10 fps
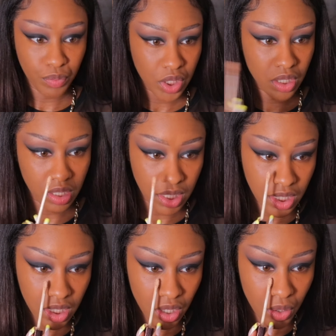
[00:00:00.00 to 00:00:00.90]
To
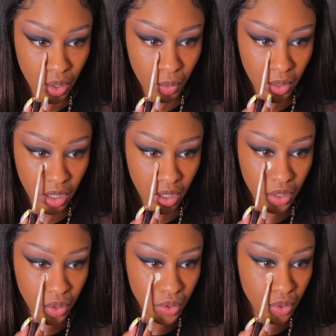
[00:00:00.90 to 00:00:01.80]
conceal, we're gonna
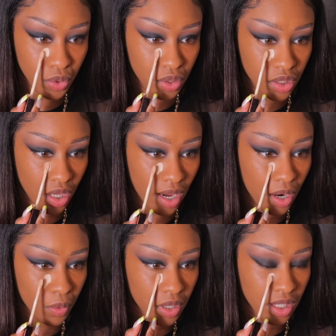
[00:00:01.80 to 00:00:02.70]
use
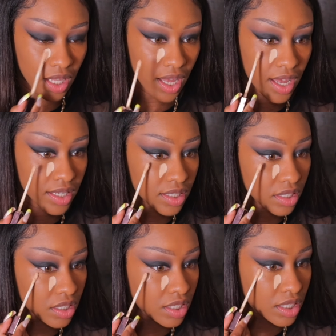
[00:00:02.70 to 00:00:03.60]
Hourglass
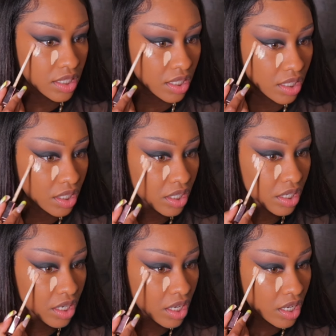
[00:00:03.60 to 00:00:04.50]

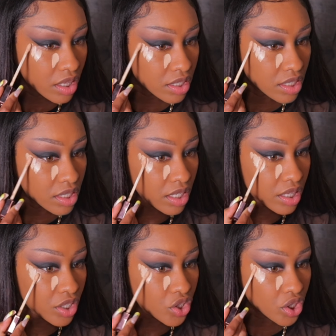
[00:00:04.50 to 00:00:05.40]
concealer. This is
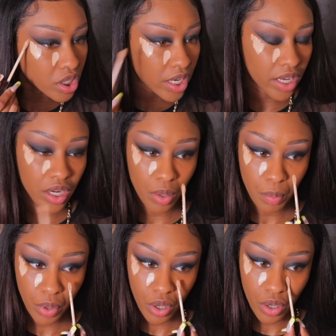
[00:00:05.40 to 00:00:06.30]
in the shade
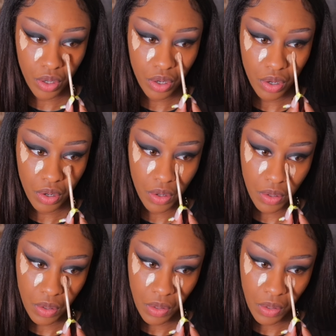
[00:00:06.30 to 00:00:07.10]
Pearl.